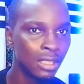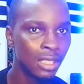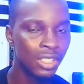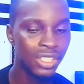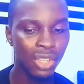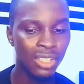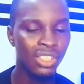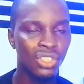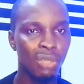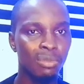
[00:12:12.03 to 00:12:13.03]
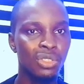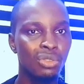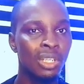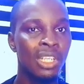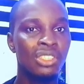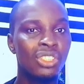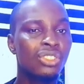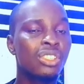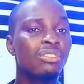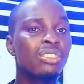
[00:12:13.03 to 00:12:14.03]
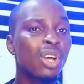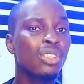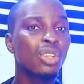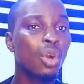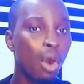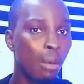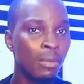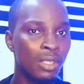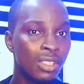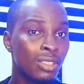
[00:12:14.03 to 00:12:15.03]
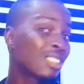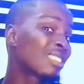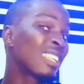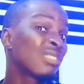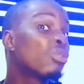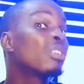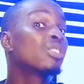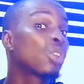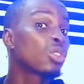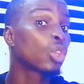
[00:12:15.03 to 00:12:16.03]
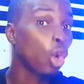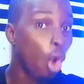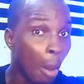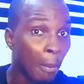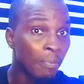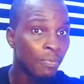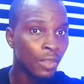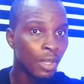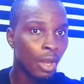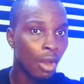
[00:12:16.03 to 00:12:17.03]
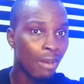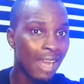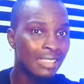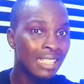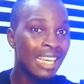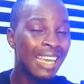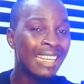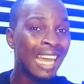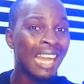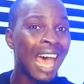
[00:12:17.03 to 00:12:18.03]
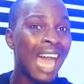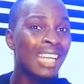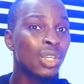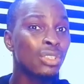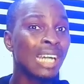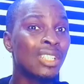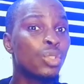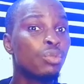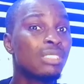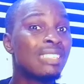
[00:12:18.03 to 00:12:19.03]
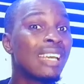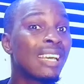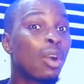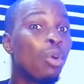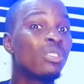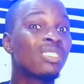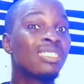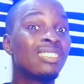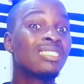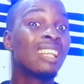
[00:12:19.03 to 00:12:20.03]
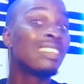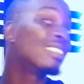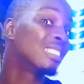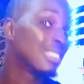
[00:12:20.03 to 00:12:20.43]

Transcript: Result is something result come. Successful result come. All right. In an action that you take consistently.